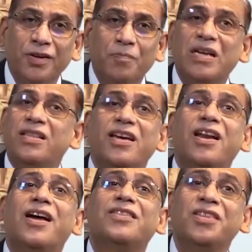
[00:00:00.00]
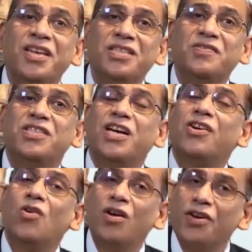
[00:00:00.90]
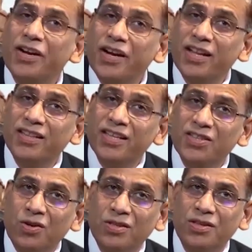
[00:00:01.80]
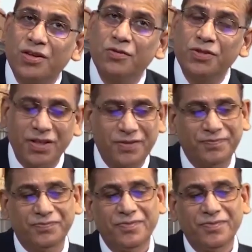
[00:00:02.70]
but there are things which are not written in this constitution.